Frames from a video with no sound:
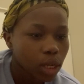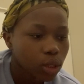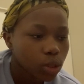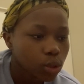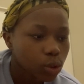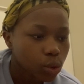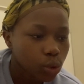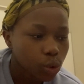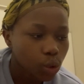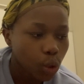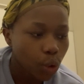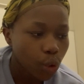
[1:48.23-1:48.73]

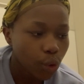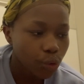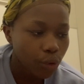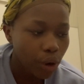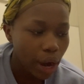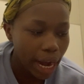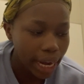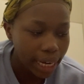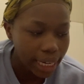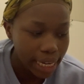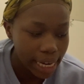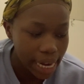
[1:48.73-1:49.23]
So
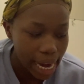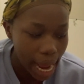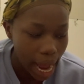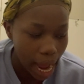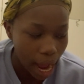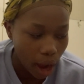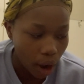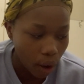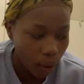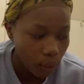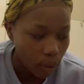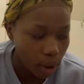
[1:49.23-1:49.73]
right
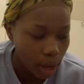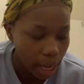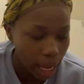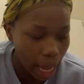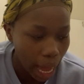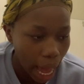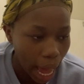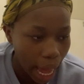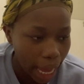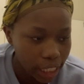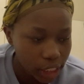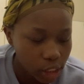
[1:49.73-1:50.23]
now
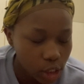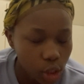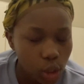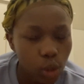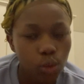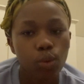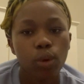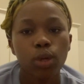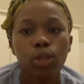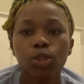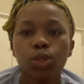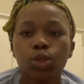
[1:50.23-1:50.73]
I
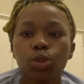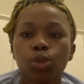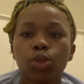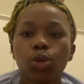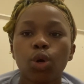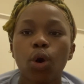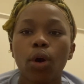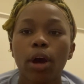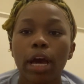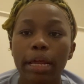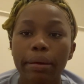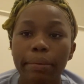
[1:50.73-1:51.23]
just want to
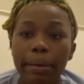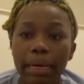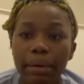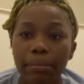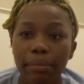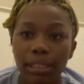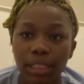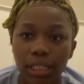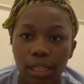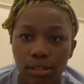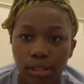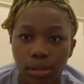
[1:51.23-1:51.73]
go and make
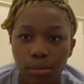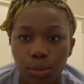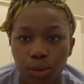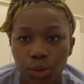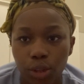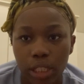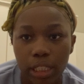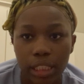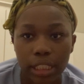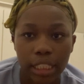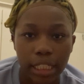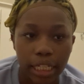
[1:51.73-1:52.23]
myself some
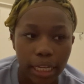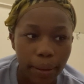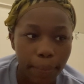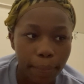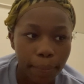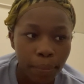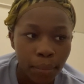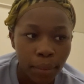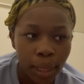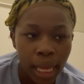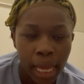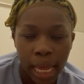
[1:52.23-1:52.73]
green
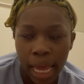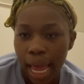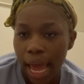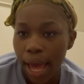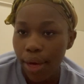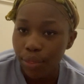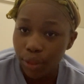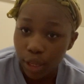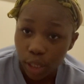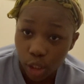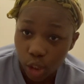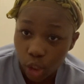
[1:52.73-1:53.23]
tea
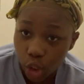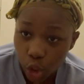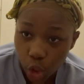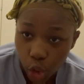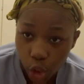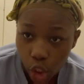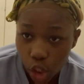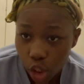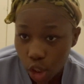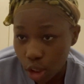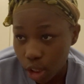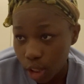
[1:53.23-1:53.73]
and then just
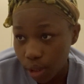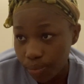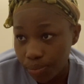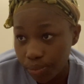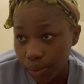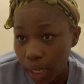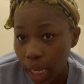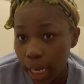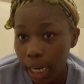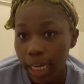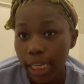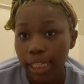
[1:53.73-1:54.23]
journal,
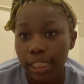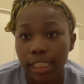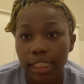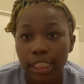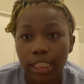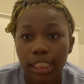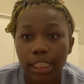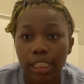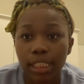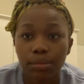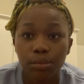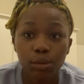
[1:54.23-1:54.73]
listen
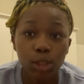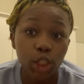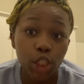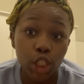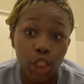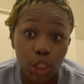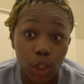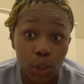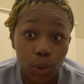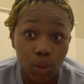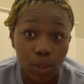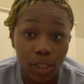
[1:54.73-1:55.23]
to some
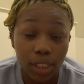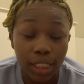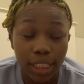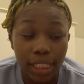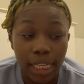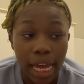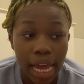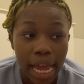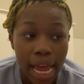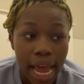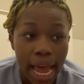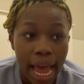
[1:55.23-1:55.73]
tunes,
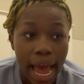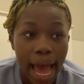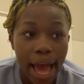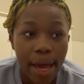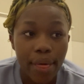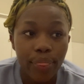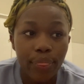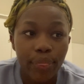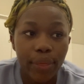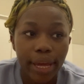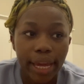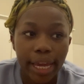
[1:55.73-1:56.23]

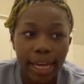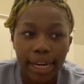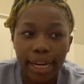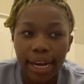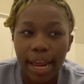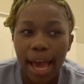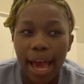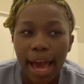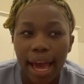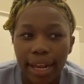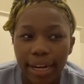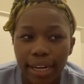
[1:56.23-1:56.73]
and
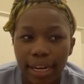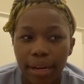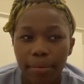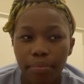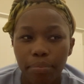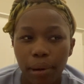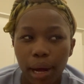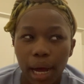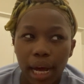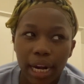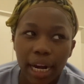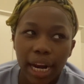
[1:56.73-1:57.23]
then at
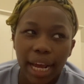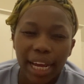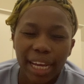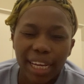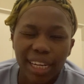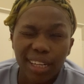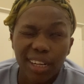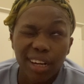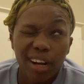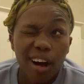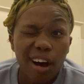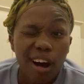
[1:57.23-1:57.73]
about
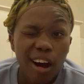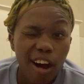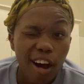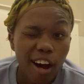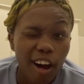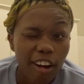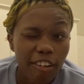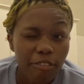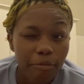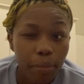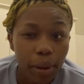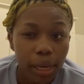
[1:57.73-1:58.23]
like
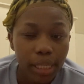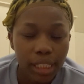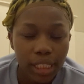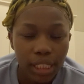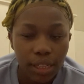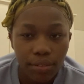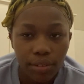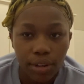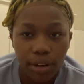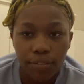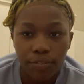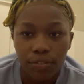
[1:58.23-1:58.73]

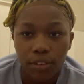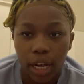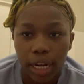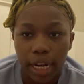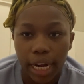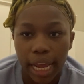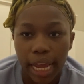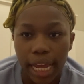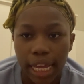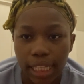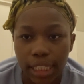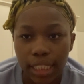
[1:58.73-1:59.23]
7:30, if
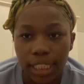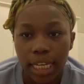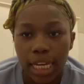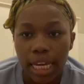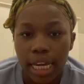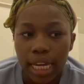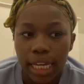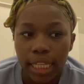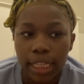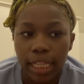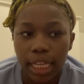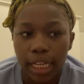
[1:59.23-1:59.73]
not 8,
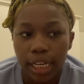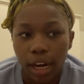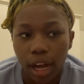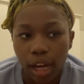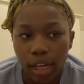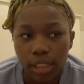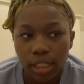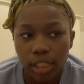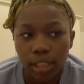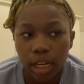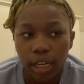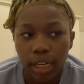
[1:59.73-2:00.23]
then
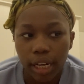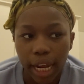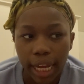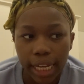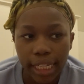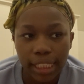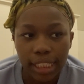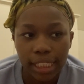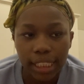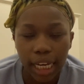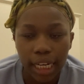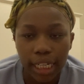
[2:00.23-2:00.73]
I'll start
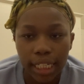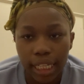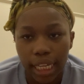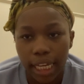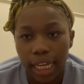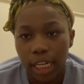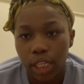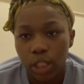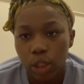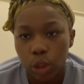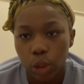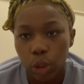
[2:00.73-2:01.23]
like
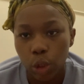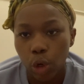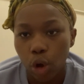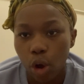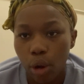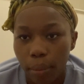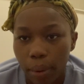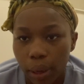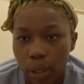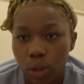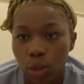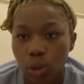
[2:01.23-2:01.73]
studying and doing all
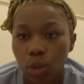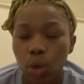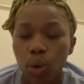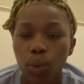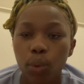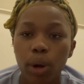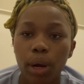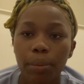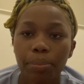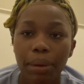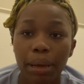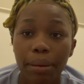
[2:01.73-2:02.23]
my
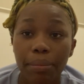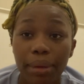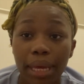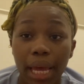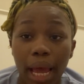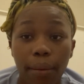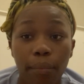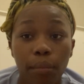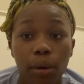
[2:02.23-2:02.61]
schoolwork. Maybe I'm